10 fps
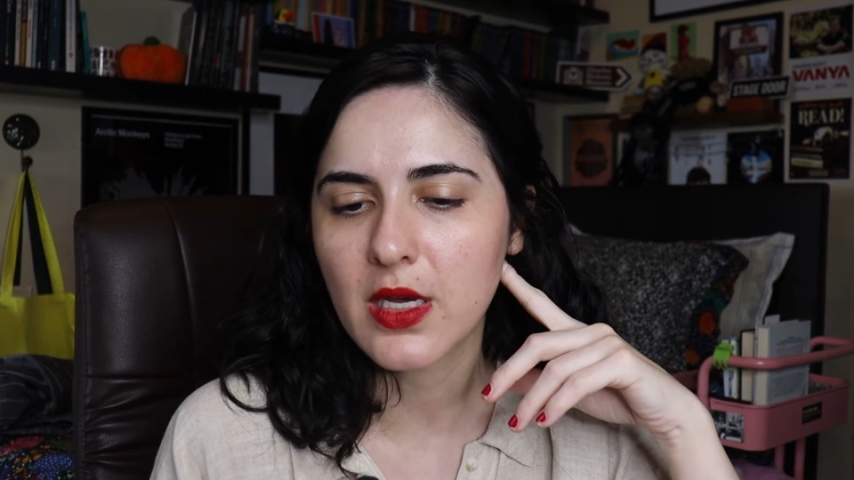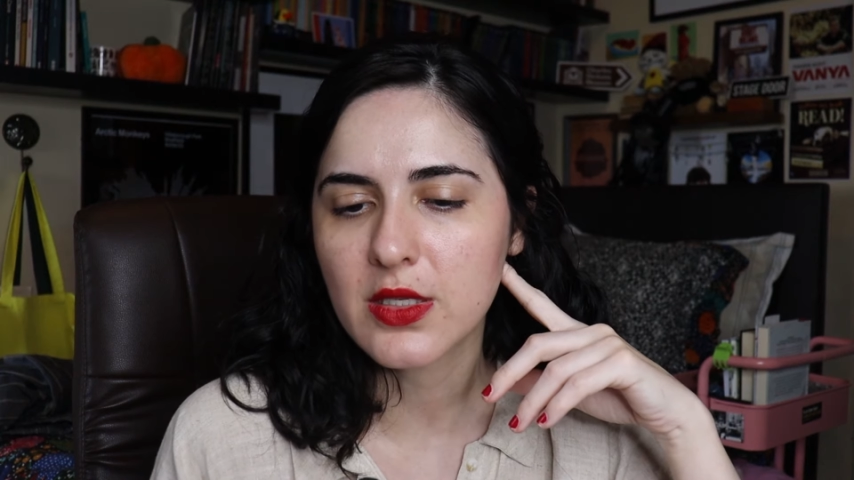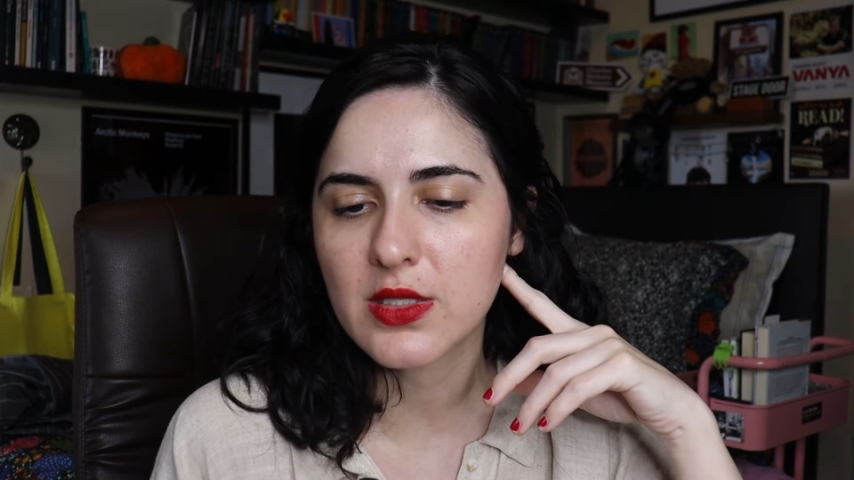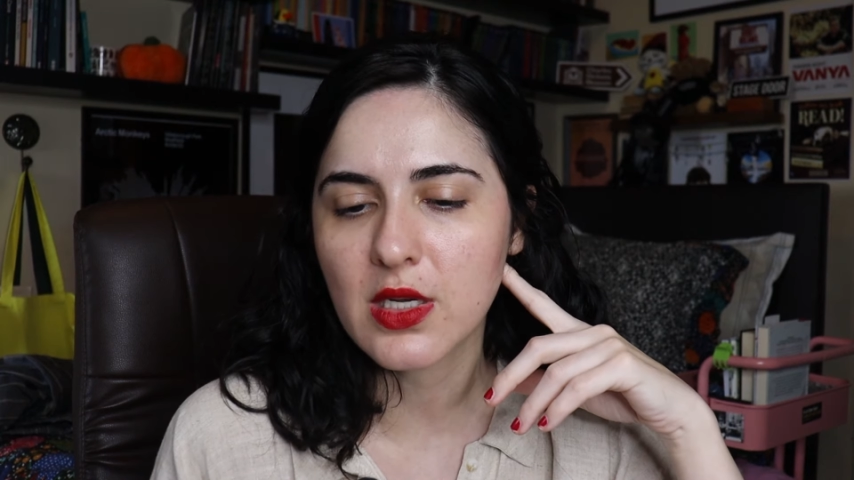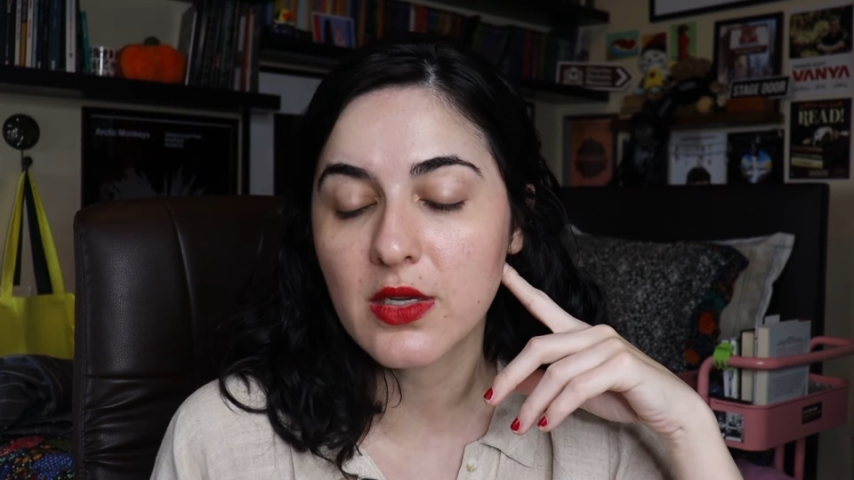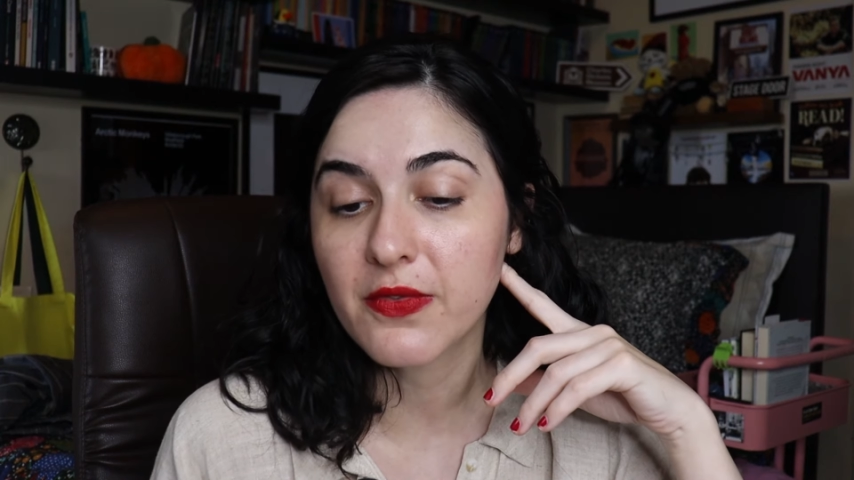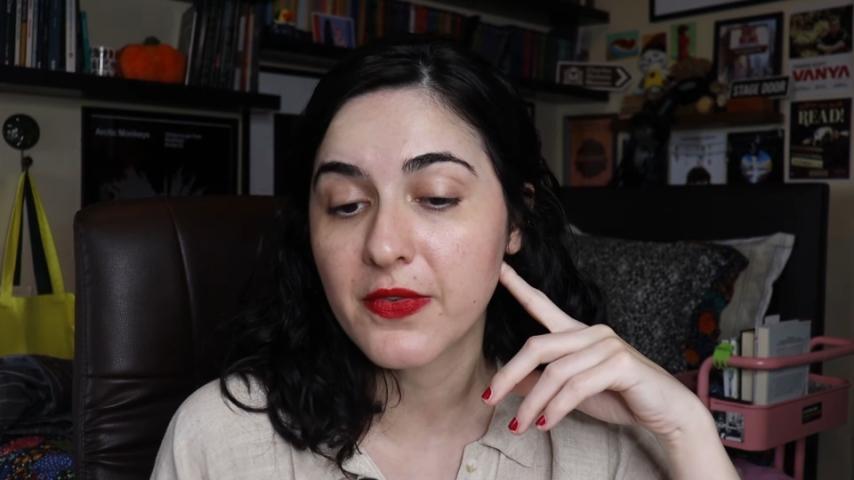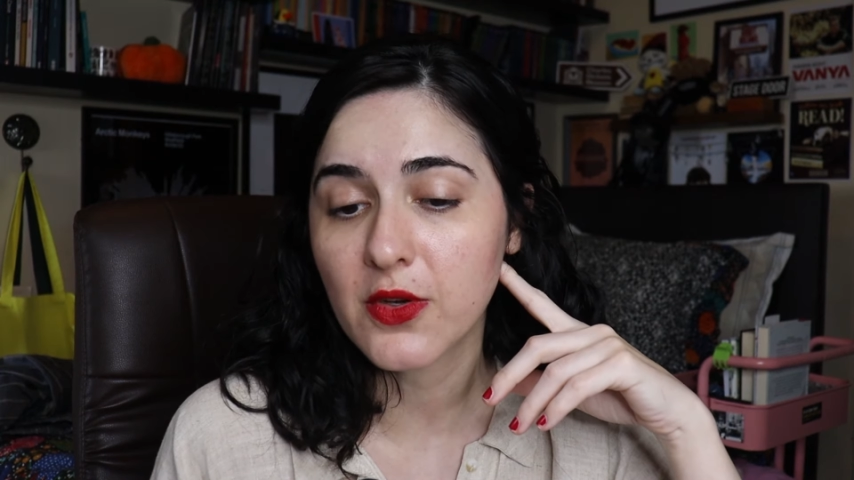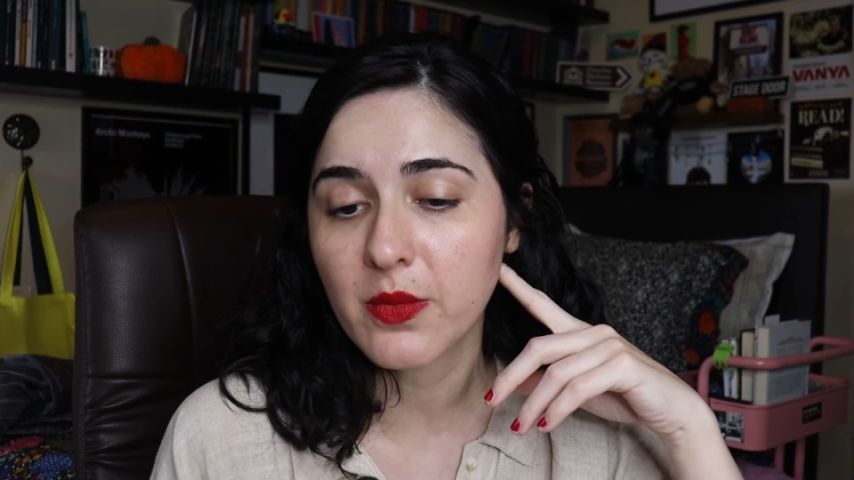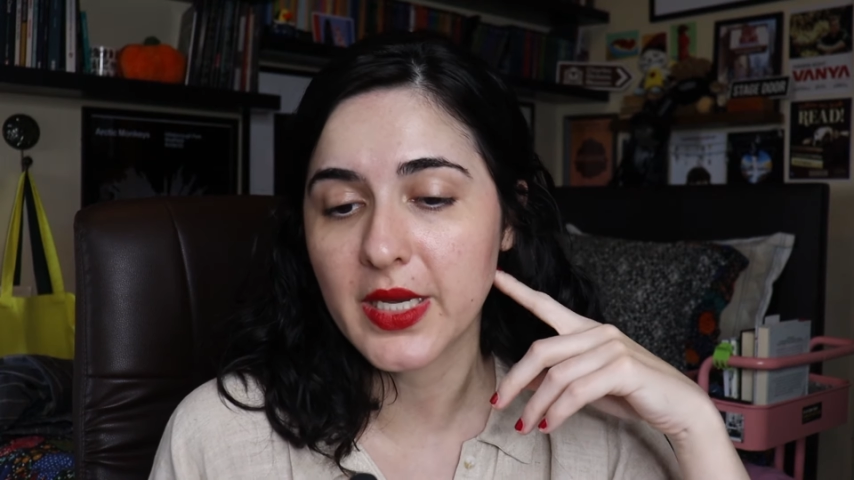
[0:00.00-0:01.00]
start
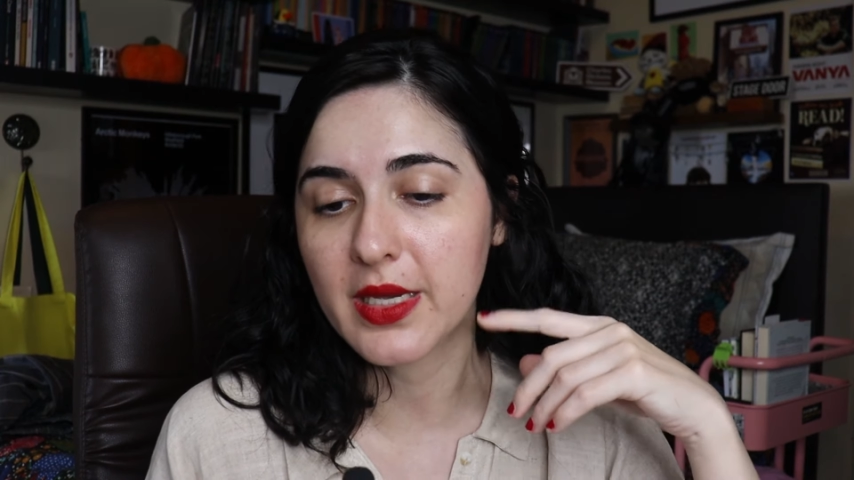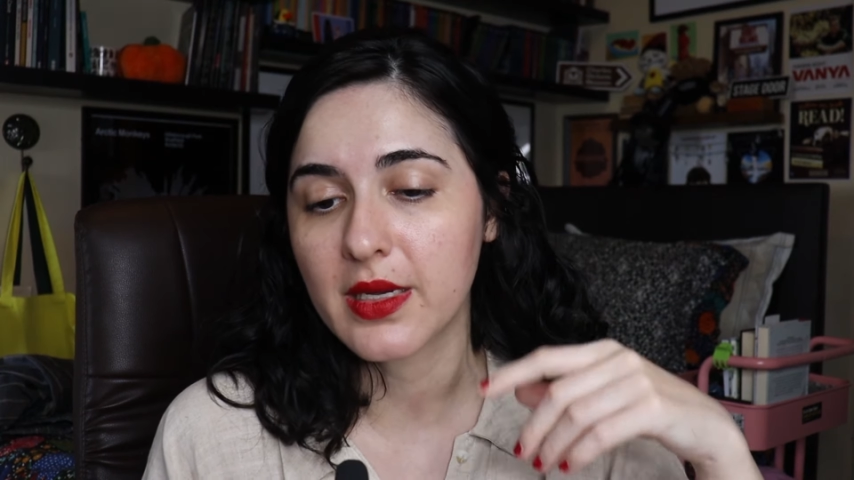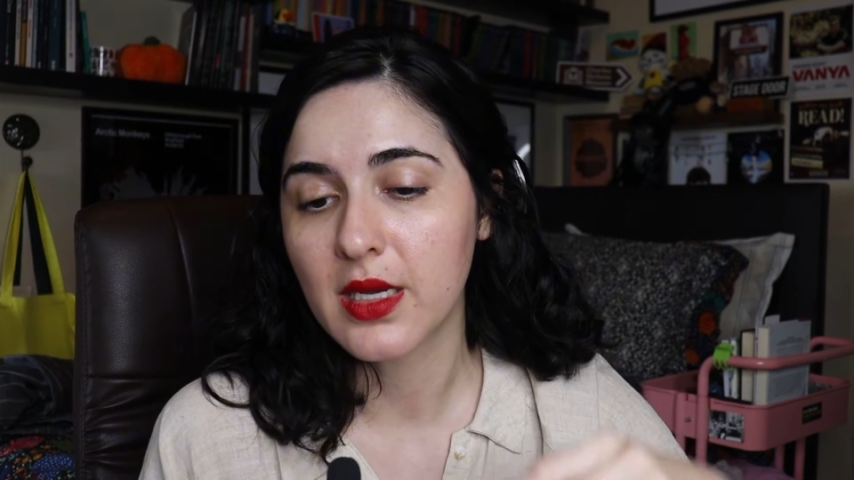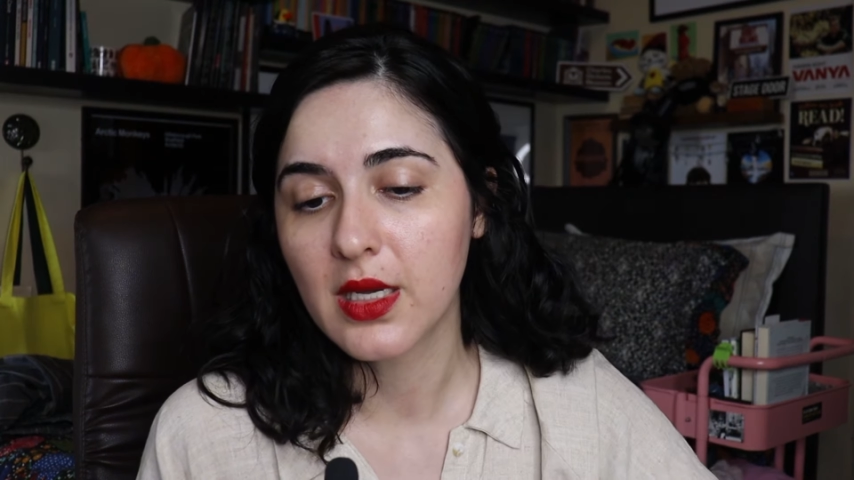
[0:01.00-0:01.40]
filming.